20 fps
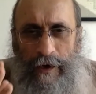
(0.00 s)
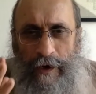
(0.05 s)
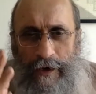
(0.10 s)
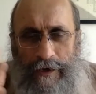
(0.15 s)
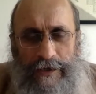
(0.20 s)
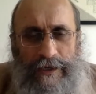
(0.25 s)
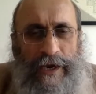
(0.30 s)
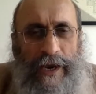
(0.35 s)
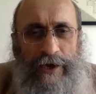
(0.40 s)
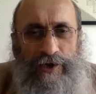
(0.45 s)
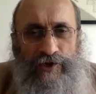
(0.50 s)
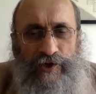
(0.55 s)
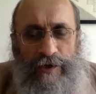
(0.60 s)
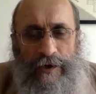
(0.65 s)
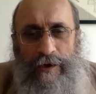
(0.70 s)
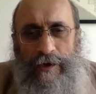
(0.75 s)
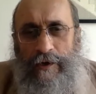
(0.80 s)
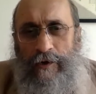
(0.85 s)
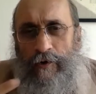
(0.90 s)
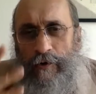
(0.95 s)

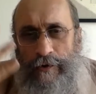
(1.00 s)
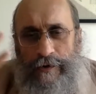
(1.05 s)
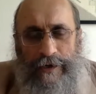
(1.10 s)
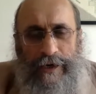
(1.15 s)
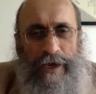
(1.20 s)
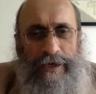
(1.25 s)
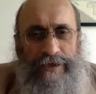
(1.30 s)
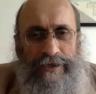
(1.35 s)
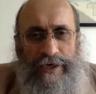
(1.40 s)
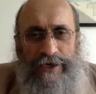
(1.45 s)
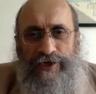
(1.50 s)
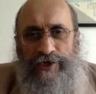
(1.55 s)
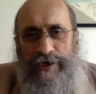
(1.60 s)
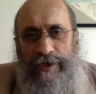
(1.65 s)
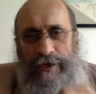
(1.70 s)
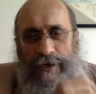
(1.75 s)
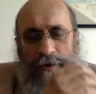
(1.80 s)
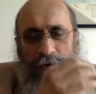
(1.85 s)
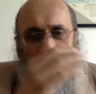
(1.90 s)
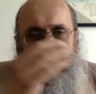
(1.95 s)
international
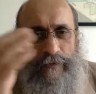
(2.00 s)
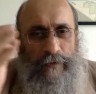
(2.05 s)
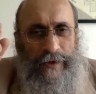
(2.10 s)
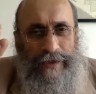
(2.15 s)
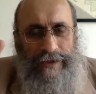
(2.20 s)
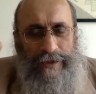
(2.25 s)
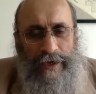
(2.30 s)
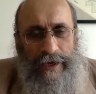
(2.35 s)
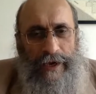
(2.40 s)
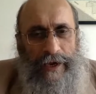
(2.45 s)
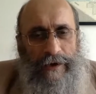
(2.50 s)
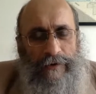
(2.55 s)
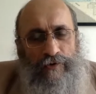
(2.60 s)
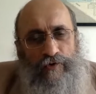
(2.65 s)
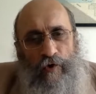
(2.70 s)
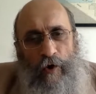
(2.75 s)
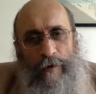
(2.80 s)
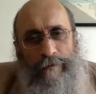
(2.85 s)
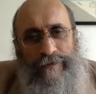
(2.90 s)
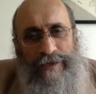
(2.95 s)
organization, when they
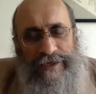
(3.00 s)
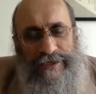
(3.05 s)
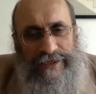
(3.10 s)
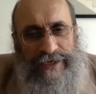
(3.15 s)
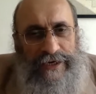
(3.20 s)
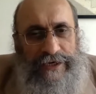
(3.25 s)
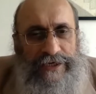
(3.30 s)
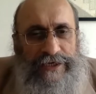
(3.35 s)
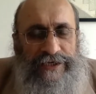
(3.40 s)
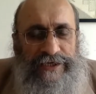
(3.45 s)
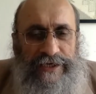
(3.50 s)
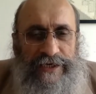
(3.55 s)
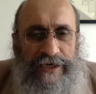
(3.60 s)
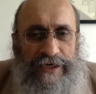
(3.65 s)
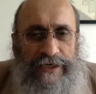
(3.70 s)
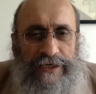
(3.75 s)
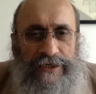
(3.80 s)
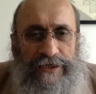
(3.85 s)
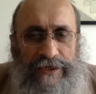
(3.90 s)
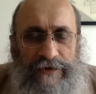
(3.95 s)
draw up these
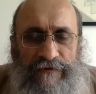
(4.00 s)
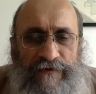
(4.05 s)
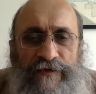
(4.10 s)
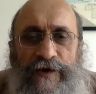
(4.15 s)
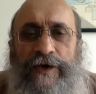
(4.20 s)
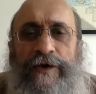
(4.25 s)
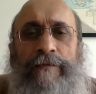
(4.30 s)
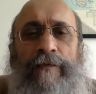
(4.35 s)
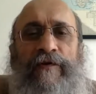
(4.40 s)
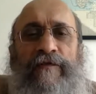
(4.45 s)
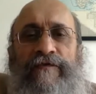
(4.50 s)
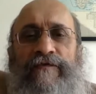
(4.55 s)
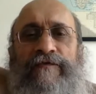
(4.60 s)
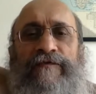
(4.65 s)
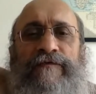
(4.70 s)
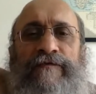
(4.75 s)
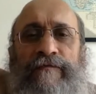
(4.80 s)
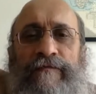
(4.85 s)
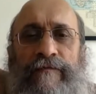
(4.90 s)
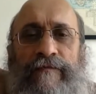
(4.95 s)
indices, the Freedom of
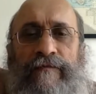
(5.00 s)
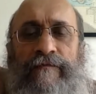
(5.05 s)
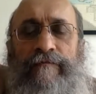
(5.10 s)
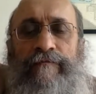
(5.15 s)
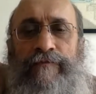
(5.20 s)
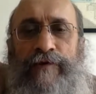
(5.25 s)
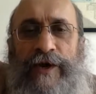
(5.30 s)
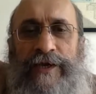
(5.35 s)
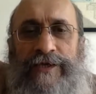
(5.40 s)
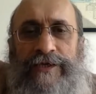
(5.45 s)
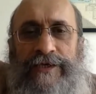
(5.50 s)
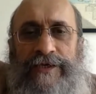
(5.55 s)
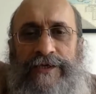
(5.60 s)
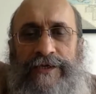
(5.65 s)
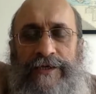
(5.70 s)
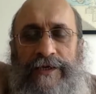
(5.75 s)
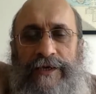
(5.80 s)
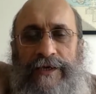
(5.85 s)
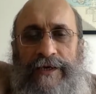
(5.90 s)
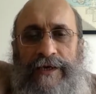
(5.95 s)

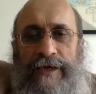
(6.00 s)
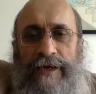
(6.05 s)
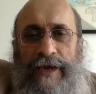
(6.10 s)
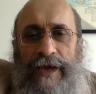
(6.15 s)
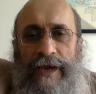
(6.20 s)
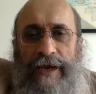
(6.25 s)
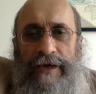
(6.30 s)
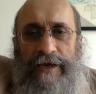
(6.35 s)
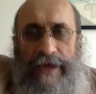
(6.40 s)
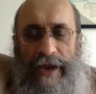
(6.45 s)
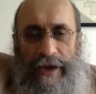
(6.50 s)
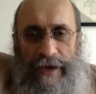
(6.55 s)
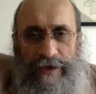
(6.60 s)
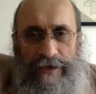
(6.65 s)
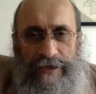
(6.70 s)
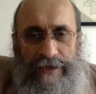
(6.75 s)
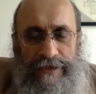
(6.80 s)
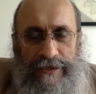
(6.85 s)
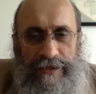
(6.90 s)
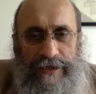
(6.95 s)
Press
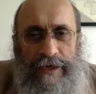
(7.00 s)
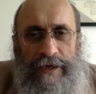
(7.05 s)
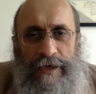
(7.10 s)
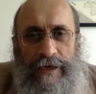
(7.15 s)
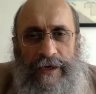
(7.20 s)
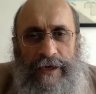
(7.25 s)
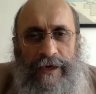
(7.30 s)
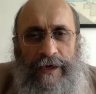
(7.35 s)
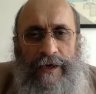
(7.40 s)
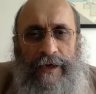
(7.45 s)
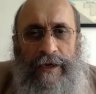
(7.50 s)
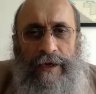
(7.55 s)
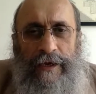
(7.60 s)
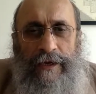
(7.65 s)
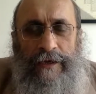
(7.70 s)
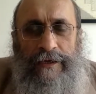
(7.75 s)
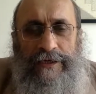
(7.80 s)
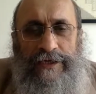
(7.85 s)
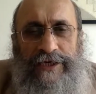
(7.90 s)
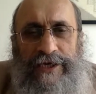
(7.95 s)
Index,
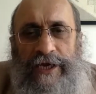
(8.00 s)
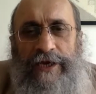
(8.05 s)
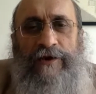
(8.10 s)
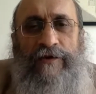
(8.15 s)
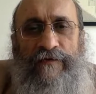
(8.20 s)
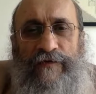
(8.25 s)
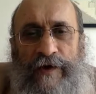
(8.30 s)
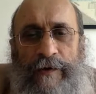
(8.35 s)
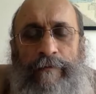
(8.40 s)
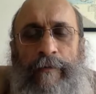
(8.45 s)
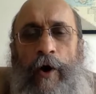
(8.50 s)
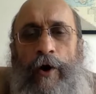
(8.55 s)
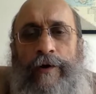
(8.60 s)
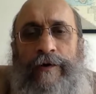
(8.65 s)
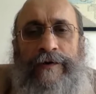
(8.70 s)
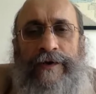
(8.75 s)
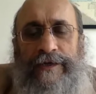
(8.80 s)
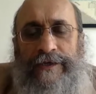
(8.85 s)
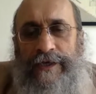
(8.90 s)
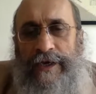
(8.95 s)
State of
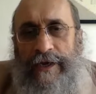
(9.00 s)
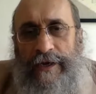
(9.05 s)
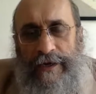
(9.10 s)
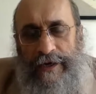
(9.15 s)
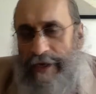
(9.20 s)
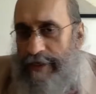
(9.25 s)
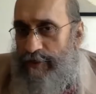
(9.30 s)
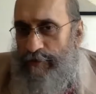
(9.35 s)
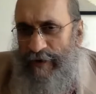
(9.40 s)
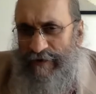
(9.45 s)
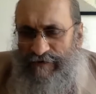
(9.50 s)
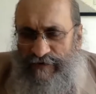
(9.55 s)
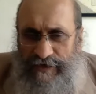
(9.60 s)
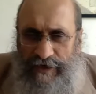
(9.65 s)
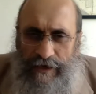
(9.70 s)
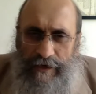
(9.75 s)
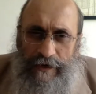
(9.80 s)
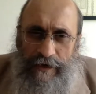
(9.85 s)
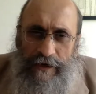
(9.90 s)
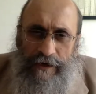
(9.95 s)
Democracy Index, we've
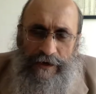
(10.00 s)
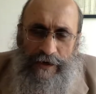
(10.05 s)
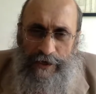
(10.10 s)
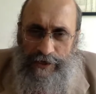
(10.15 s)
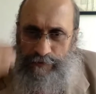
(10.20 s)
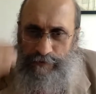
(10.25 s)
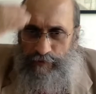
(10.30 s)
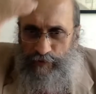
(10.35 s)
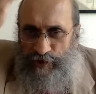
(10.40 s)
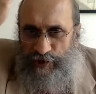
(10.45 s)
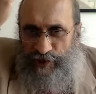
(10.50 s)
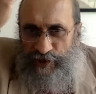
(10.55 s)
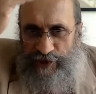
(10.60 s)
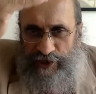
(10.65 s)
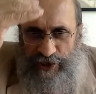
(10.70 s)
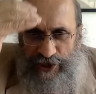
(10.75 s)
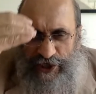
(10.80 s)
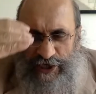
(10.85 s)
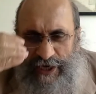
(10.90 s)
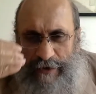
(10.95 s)
seen India's
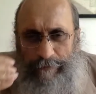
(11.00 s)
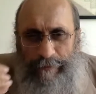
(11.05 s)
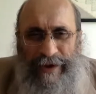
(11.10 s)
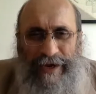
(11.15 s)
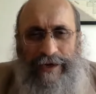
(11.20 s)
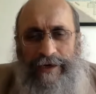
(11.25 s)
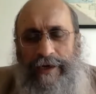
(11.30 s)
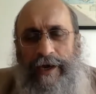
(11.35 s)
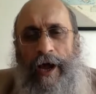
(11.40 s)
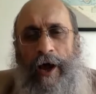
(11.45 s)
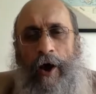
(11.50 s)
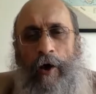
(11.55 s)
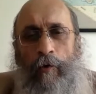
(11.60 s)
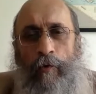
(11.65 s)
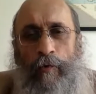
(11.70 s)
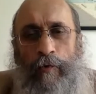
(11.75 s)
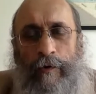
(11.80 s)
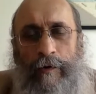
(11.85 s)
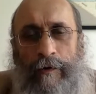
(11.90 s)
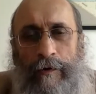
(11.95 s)
position slipping down.